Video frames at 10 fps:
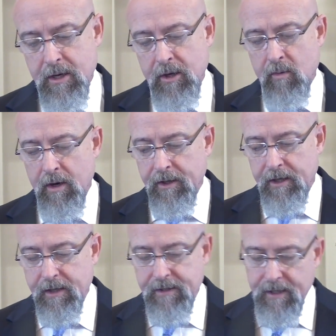You want to
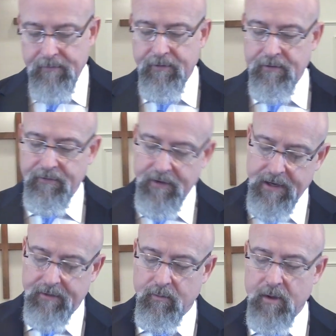contend for the
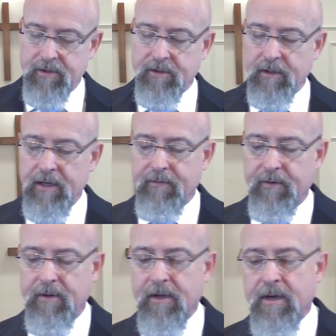faith once
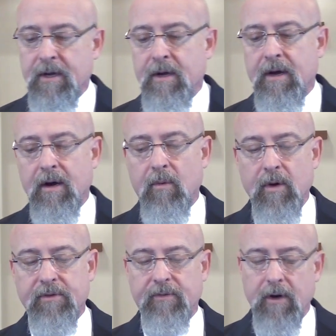delivered, uh,
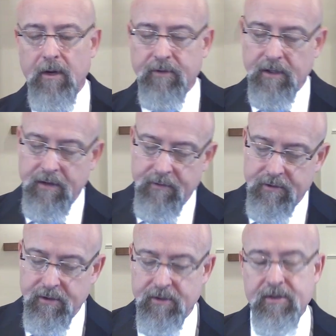once for all delivered
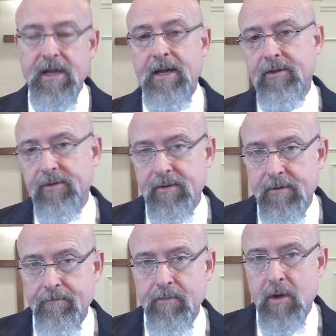to the saints.
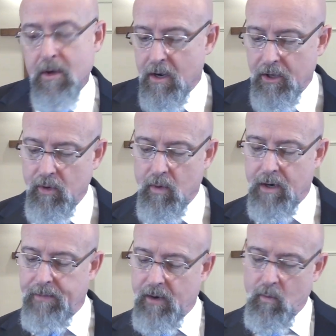Uh, you want
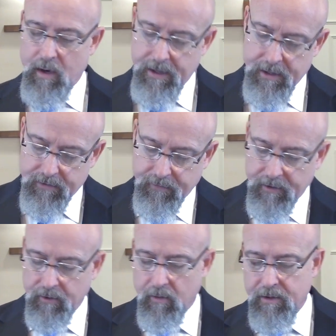to be a witness for
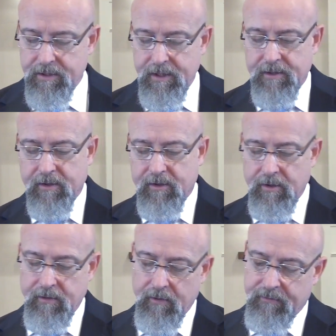the Lord Jesus.
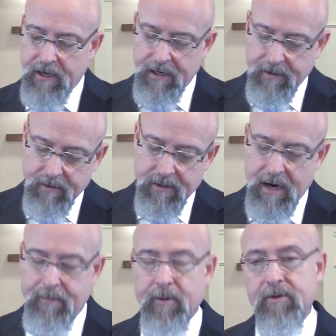You, you've taken the
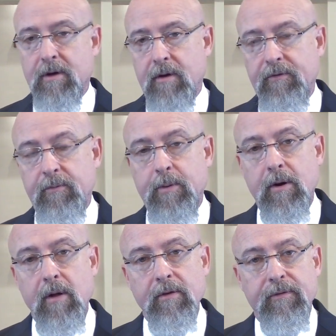diapers off. You've put
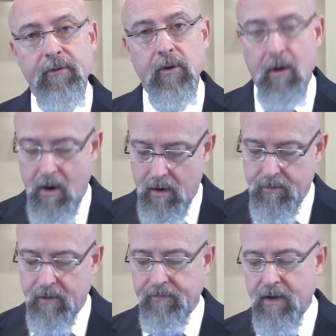on the full
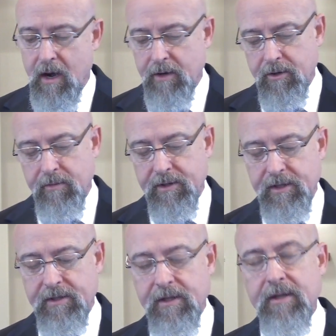armor of God and you're
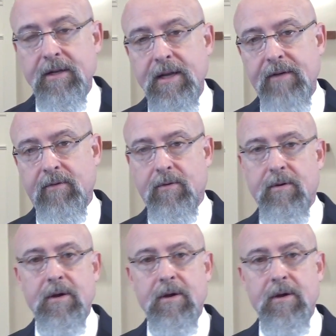resisting the devil.